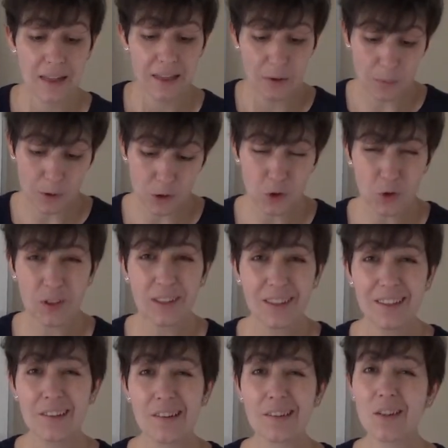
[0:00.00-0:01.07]
the
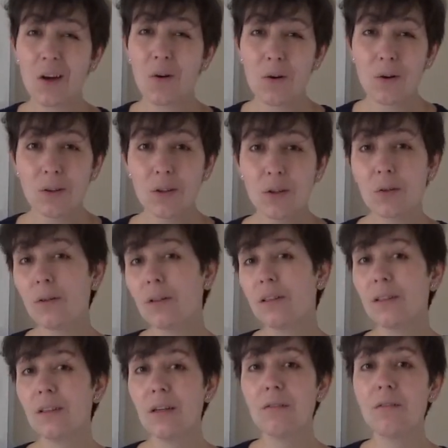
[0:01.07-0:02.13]
opportunity cost also
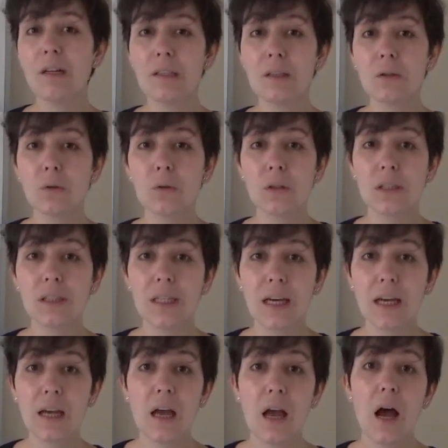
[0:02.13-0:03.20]
is equal to
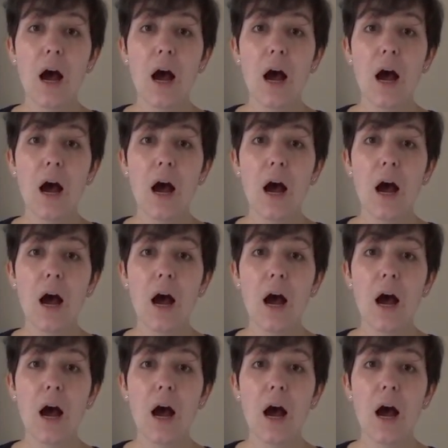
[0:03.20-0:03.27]
the